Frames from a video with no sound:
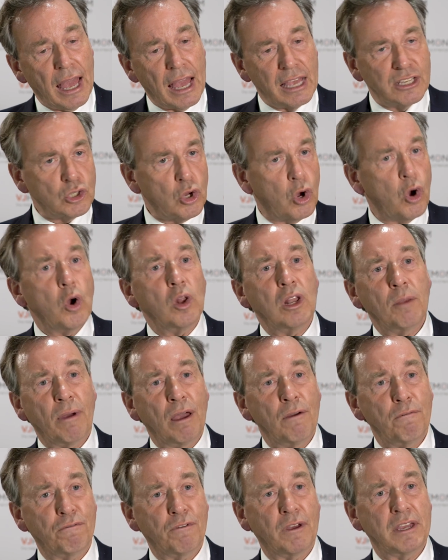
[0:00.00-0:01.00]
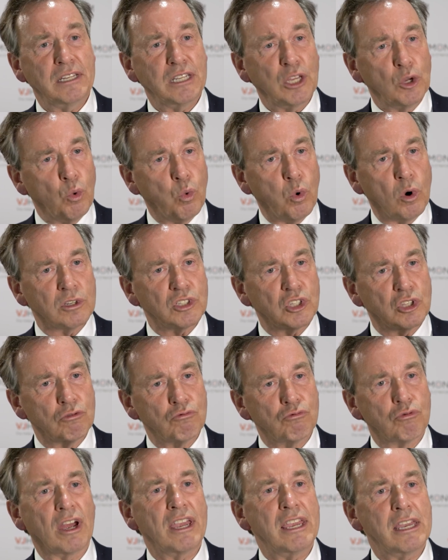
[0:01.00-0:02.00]
It's all about finding what's the
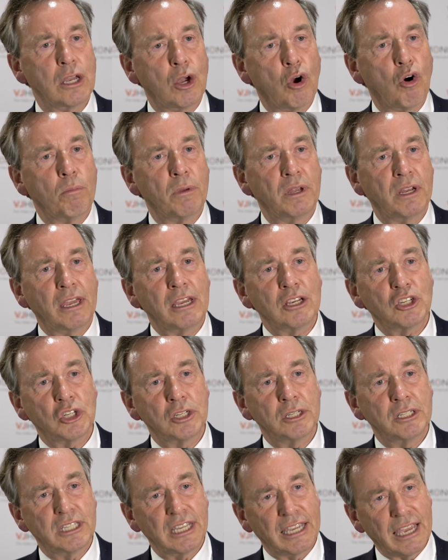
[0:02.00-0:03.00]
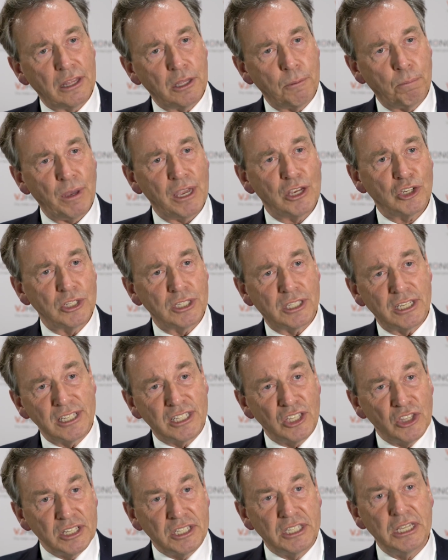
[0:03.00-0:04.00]
right combination to get the patients
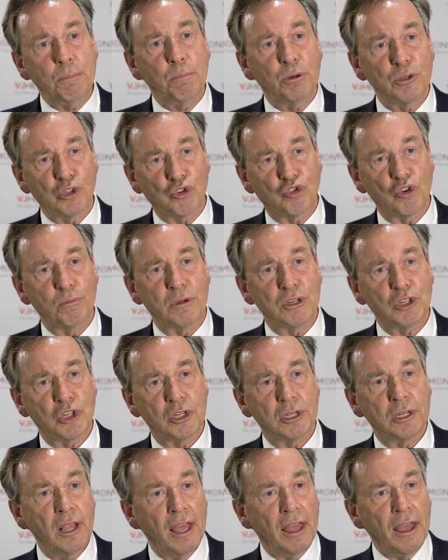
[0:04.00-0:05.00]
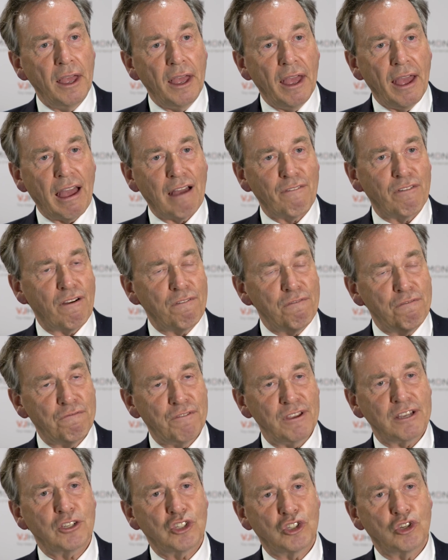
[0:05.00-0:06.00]
into the deepest remission, have a
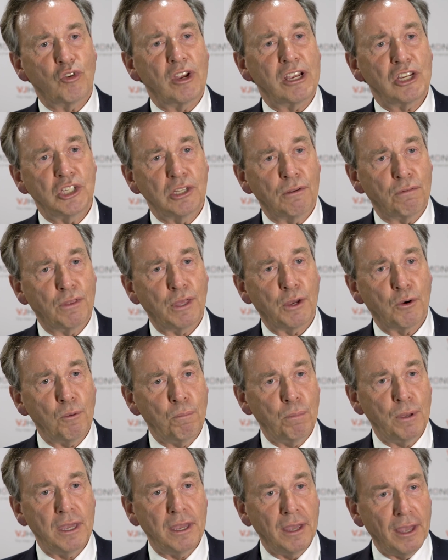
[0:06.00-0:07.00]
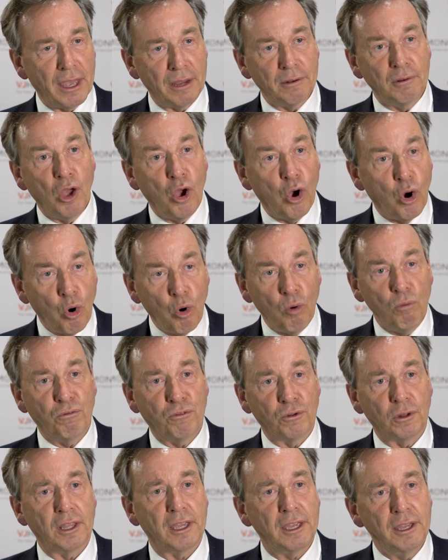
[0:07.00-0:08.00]
fixed duration of therapy, and
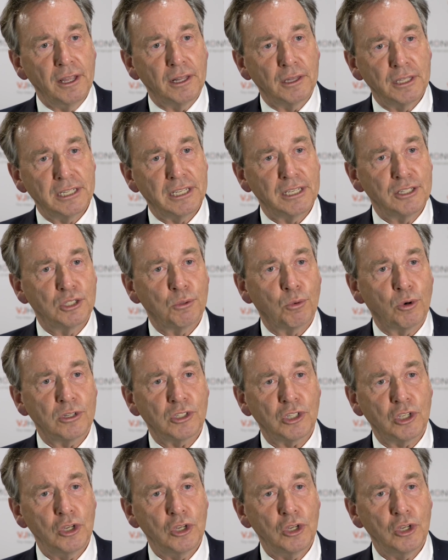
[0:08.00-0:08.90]
hopefully leading towards